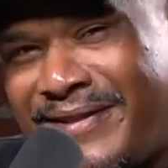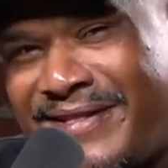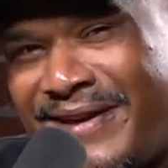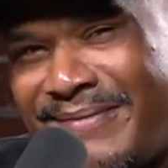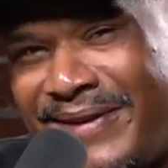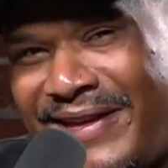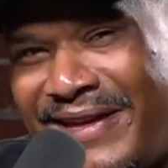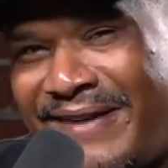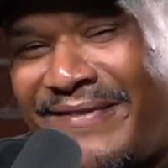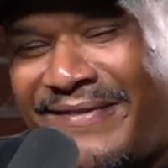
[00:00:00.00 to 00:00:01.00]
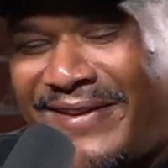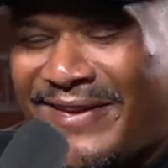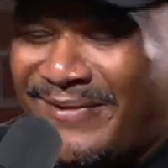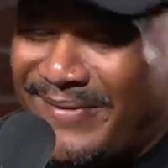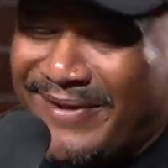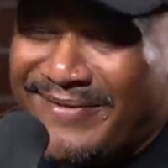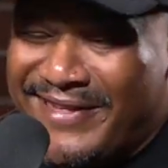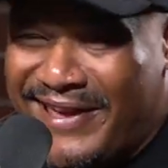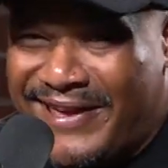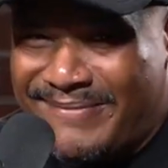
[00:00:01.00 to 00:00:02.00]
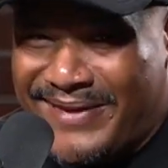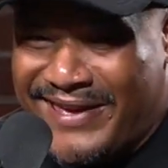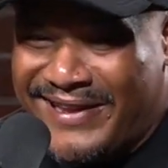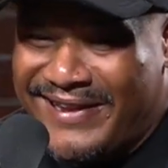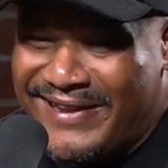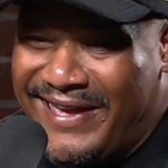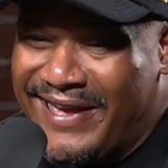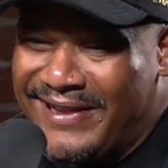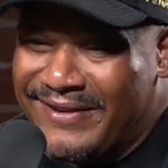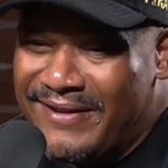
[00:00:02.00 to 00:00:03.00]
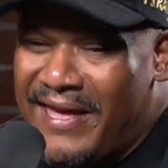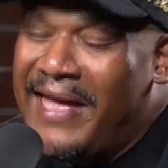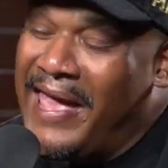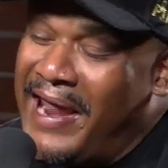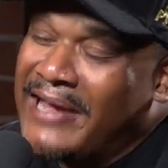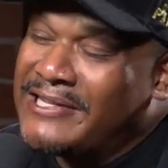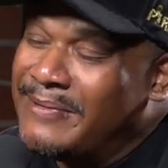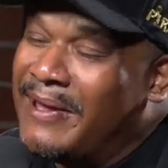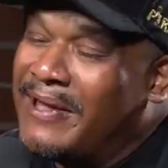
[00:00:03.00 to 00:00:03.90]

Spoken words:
What's up, man? FFQ, man. What's good, man? Yeah, dude. And actually,